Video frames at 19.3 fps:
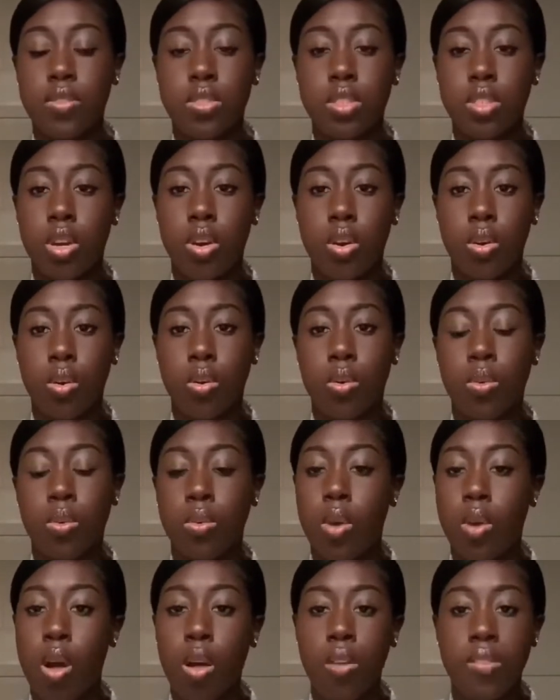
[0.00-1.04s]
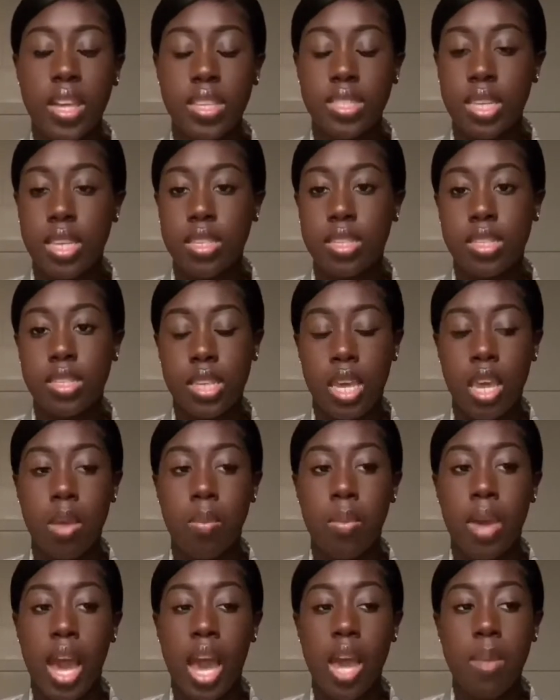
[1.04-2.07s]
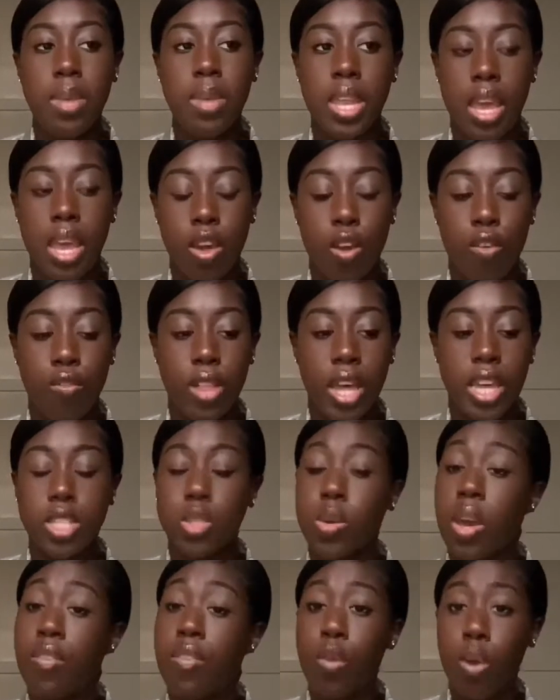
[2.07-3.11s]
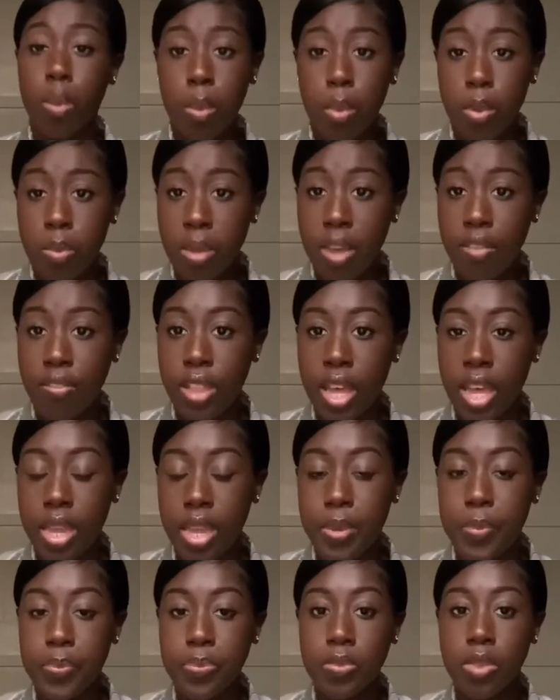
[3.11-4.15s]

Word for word: So all that stays the same. I'm in Echo Flight, so I form up with my flight.